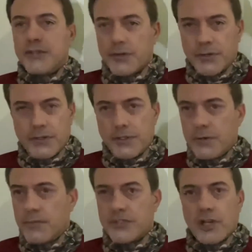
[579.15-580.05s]

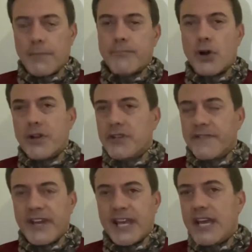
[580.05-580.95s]
you start burning your
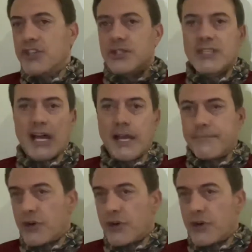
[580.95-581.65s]
vacation time,